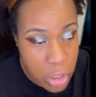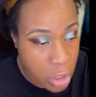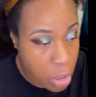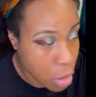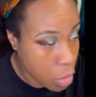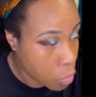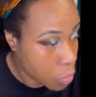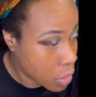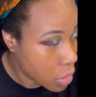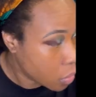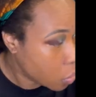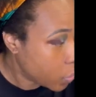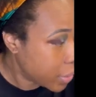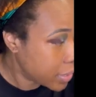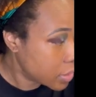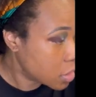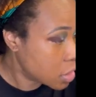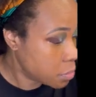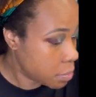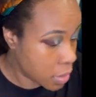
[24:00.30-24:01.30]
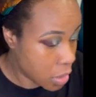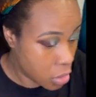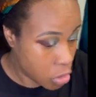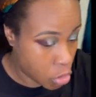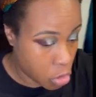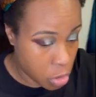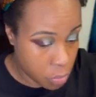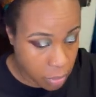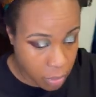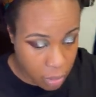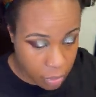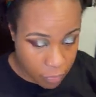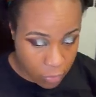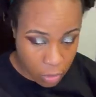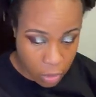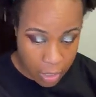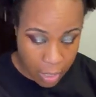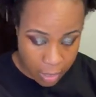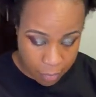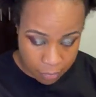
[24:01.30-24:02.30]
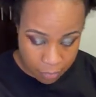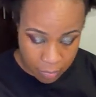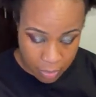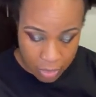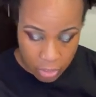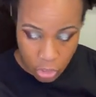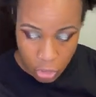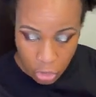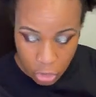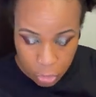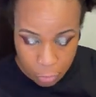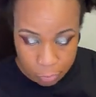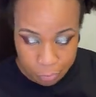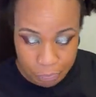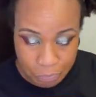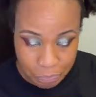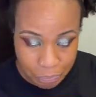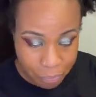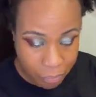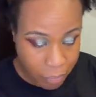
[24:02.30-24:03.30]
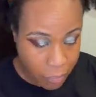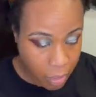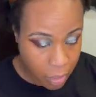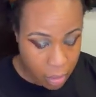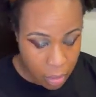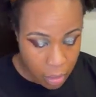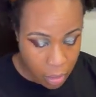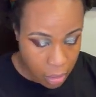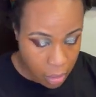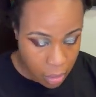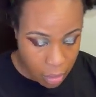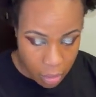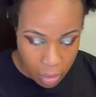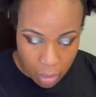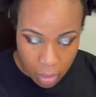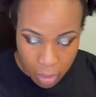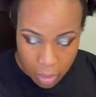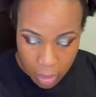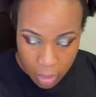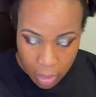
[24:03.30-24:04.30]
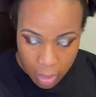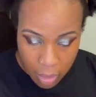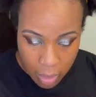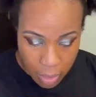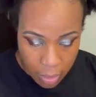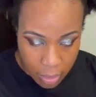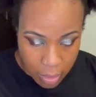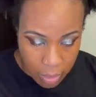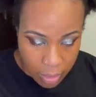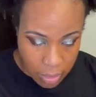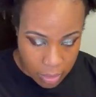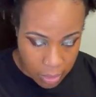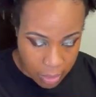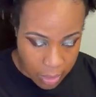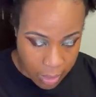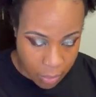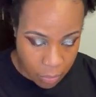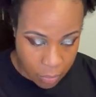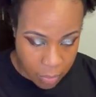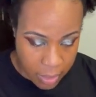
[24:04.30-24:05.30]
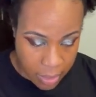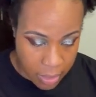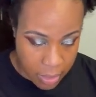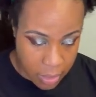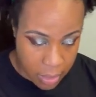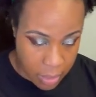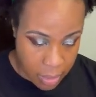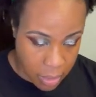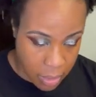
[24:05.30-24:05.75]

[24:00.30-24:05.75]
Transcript: on with the wet sponge, believe it or not. I just do. So that way,